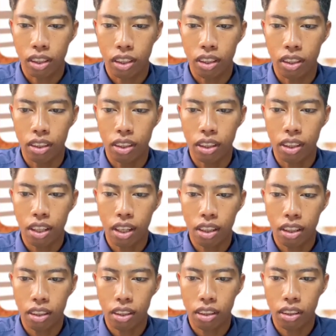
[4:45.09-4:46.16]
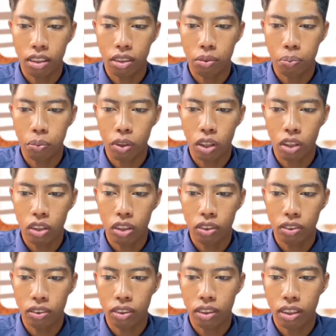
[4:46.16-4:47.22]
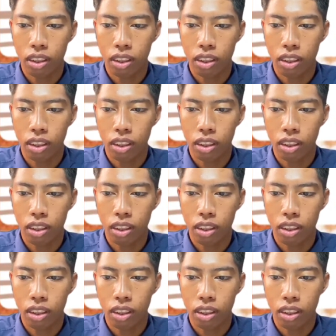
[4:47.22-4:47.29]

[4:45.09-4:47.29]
The decline of products